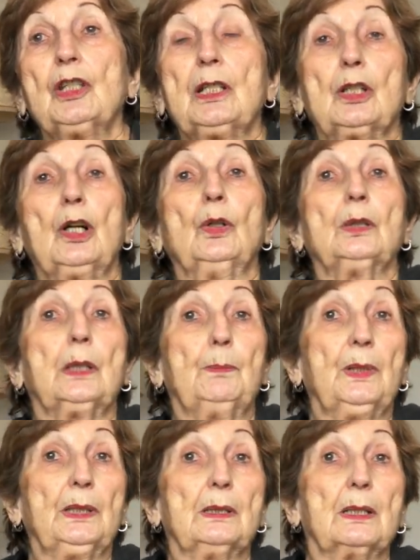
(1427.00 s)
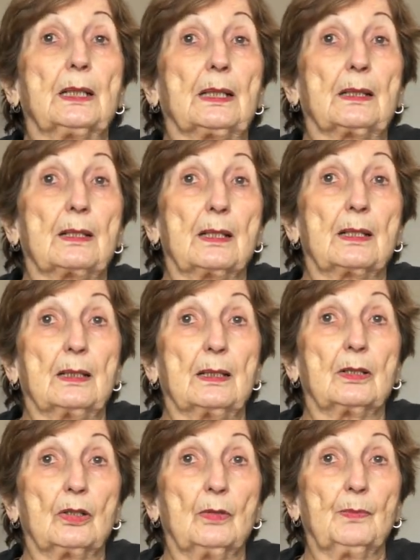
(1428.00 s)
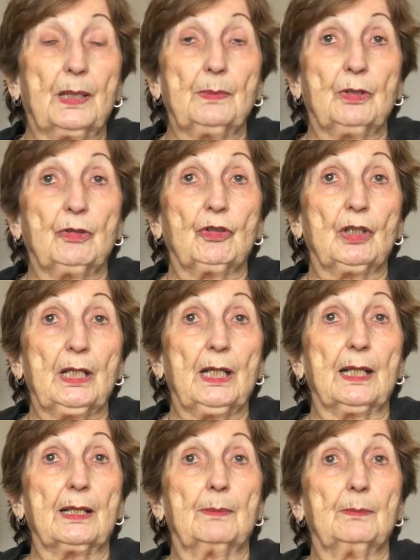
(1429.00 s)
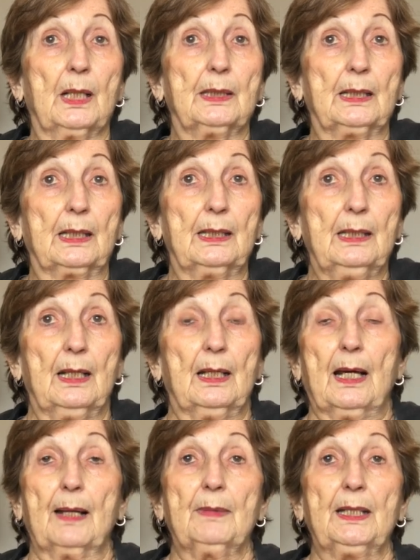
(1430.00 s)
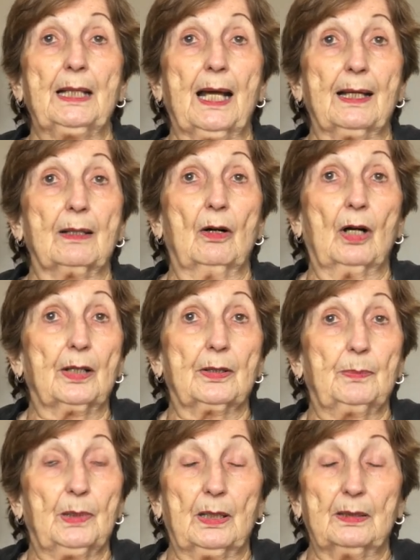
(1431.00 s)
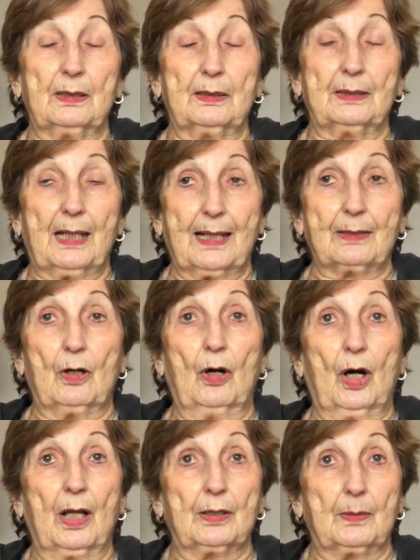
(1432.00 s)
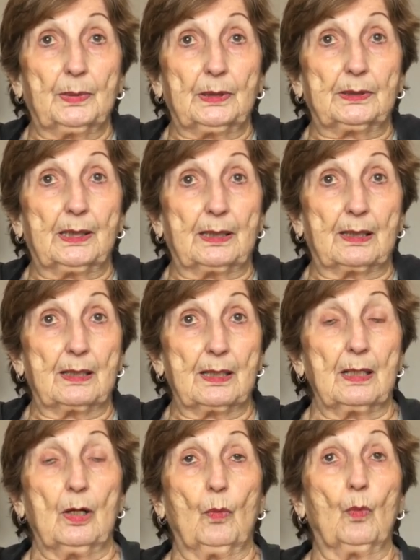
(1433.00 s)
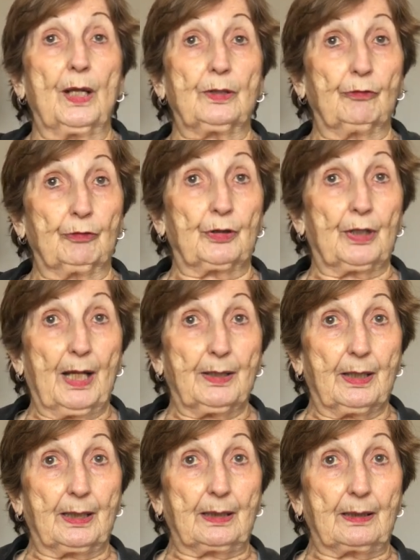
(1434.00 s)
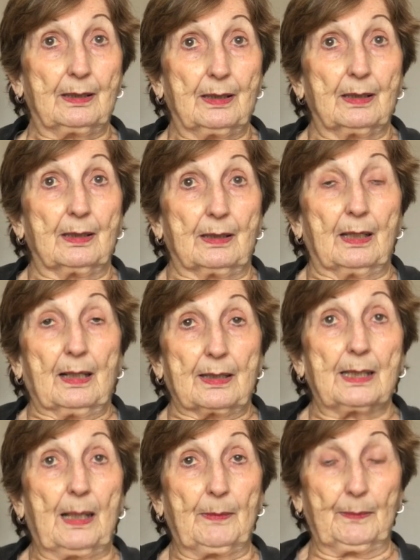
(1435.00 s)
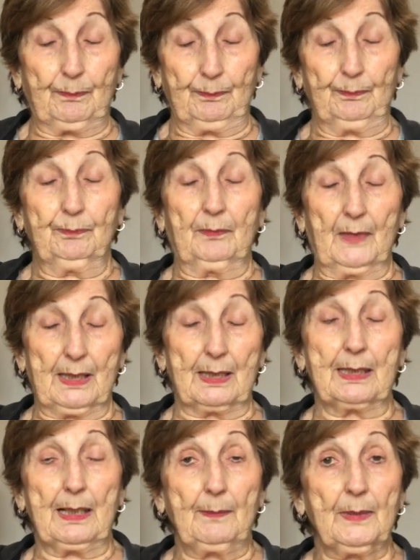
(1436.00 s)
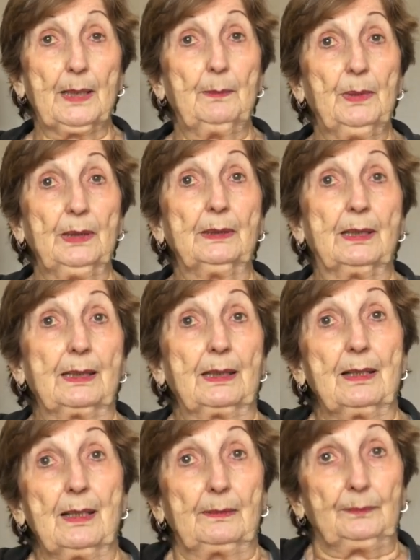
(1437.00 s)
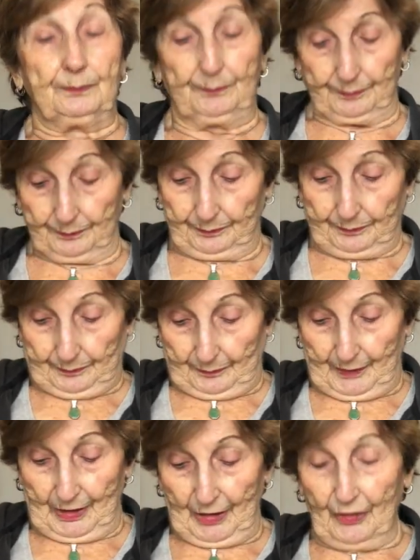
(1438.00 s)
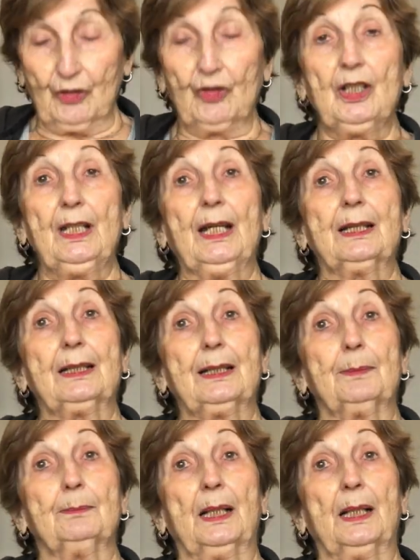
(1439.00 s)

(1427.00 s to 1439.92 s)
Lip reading: sold the buildings, and so maybe she had the money. I mean, not all the buildings went for nothing. Some of the buildings she had to get